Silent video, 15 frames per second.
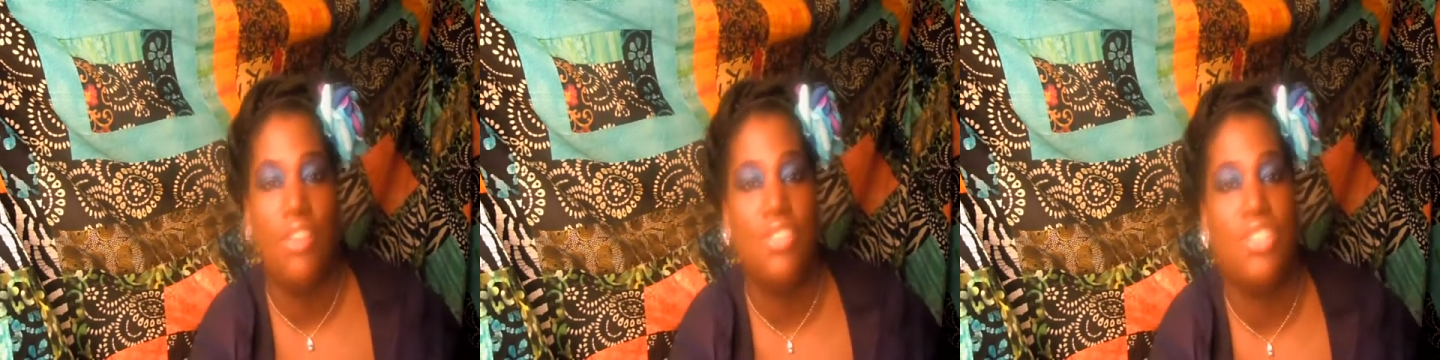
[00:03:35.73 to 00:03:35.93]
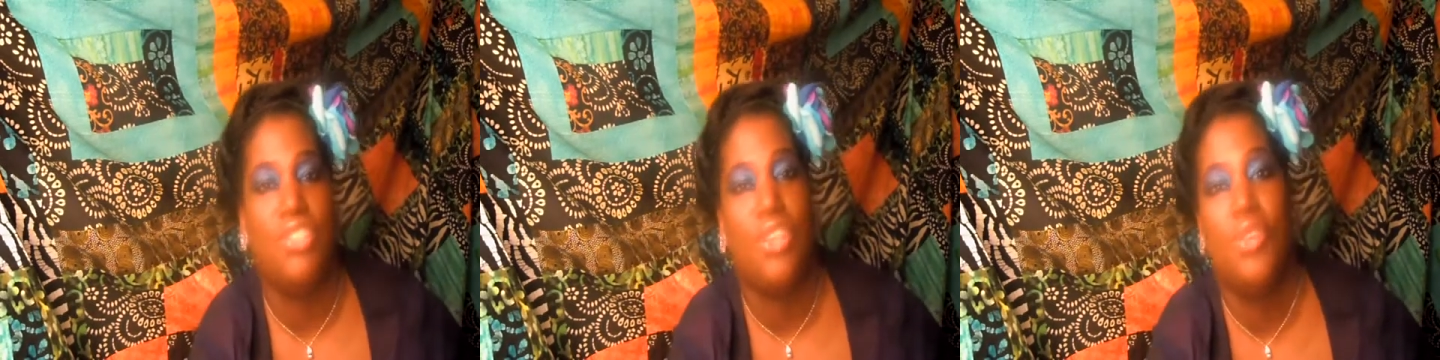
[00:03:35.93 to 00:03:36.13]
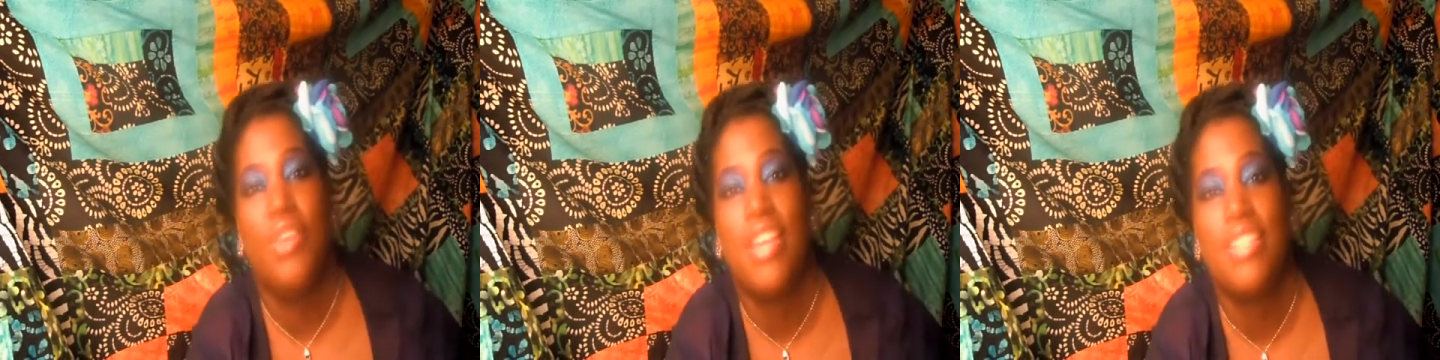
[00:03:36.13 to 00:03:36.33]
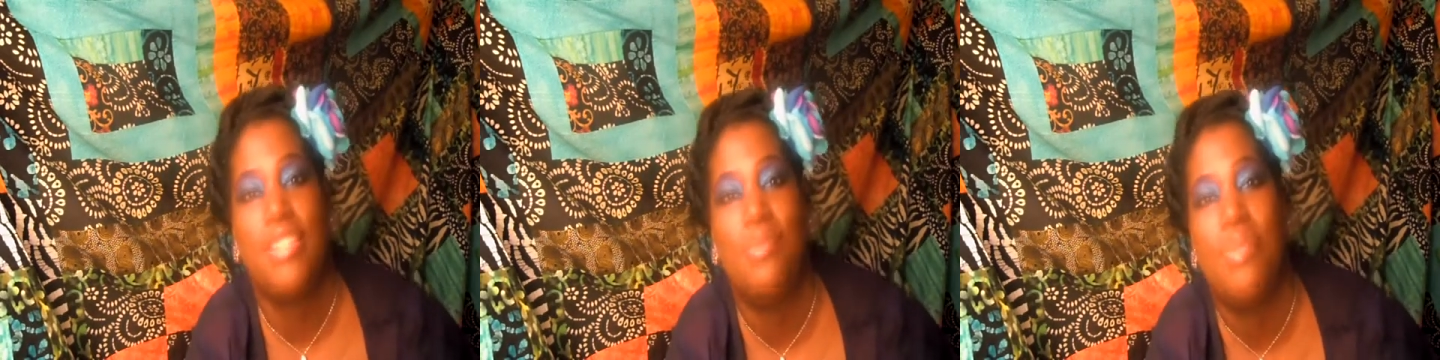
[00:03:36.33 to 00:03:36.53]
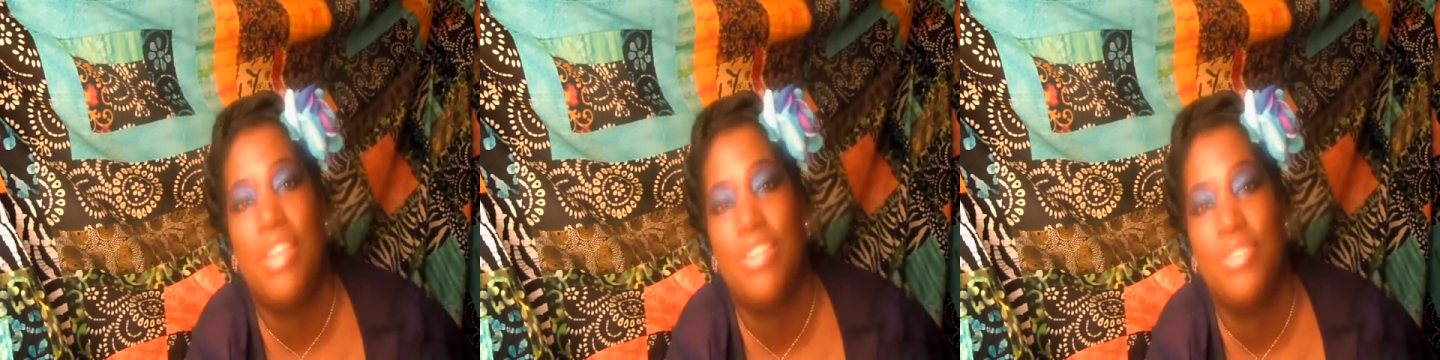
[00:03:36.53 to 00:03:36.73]
I'll just show you guys
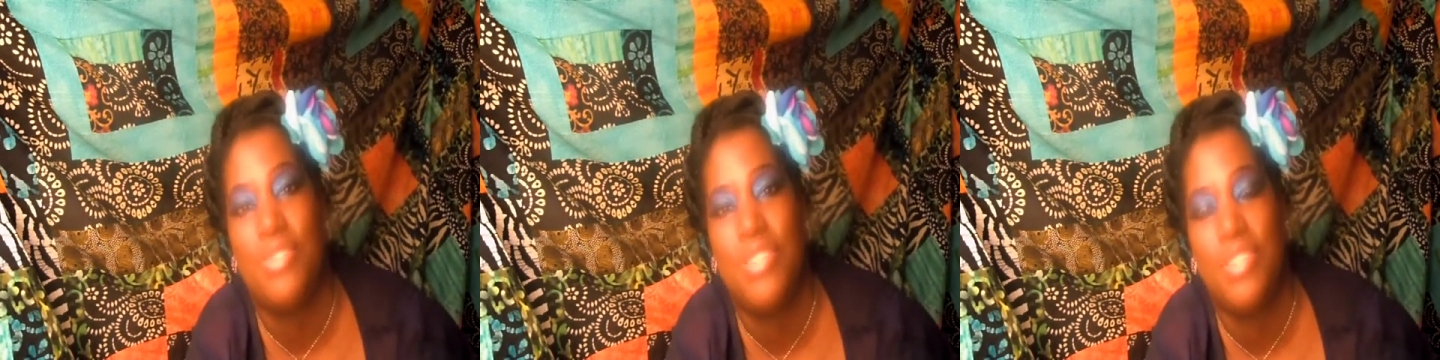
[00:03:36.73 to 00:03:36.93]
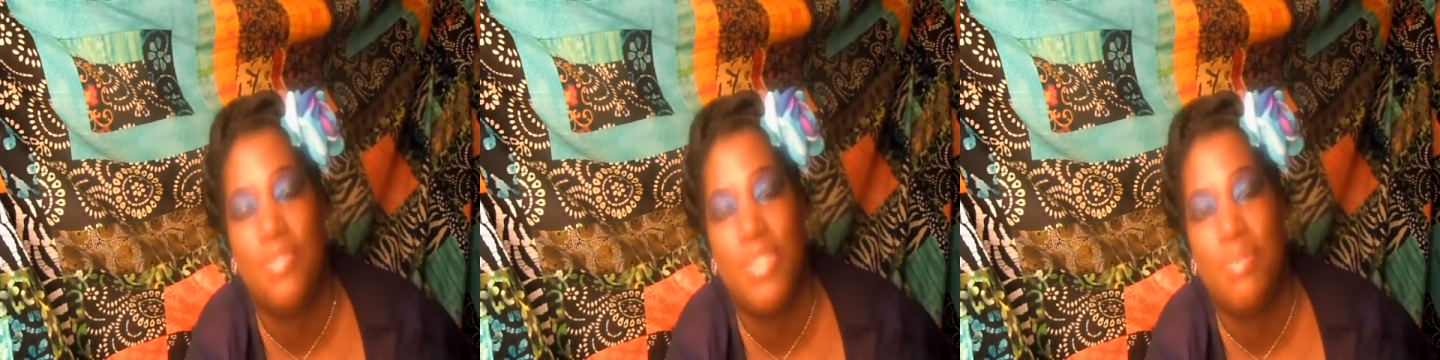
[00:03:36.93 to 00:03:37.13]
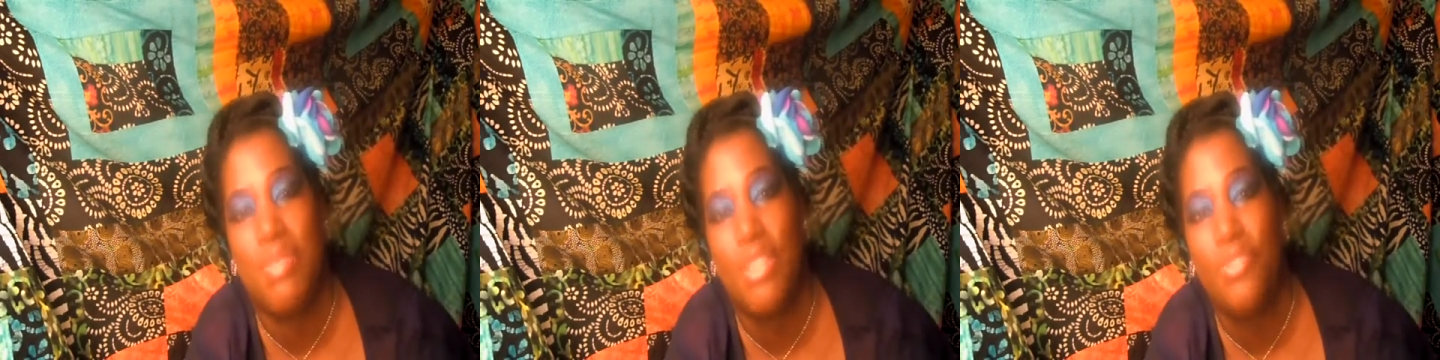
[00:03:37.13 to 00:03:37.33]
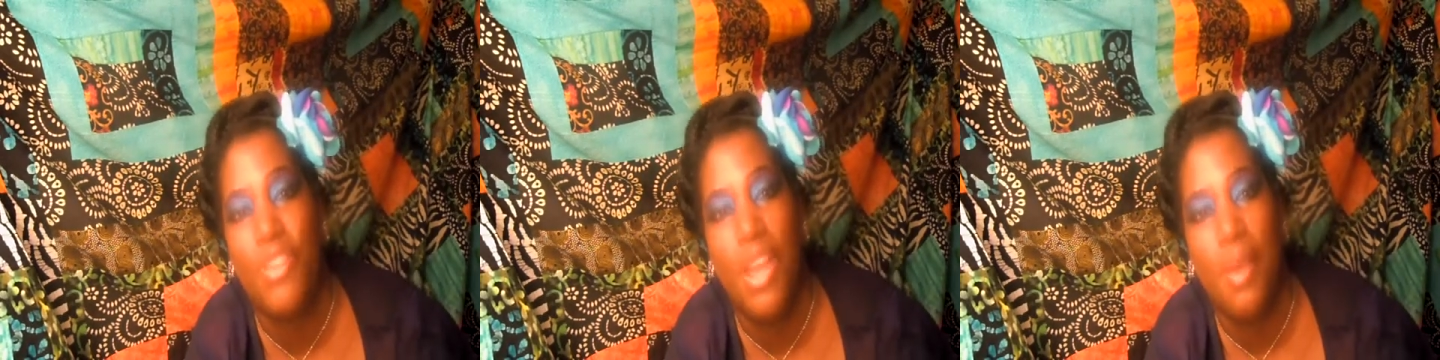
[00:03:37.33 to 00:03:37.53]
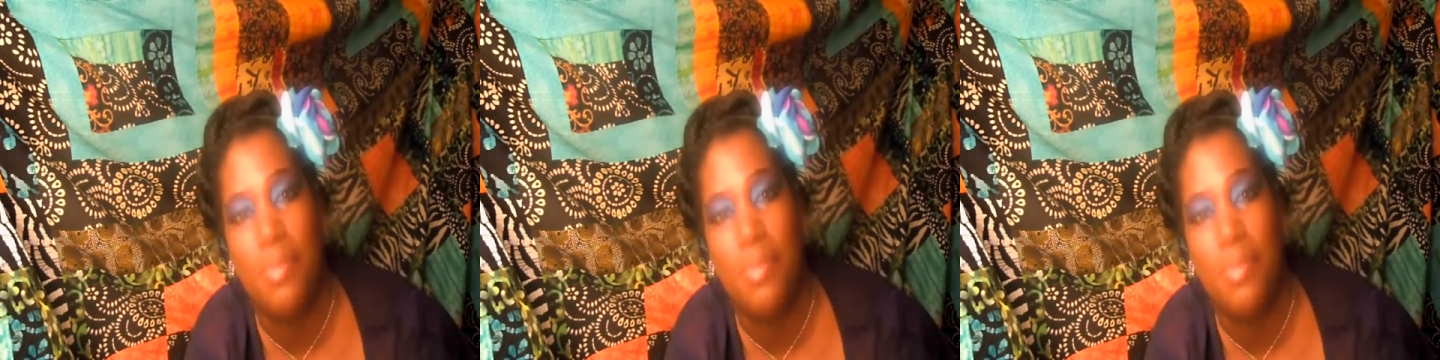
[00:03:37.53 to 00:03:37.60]
some pictures of some different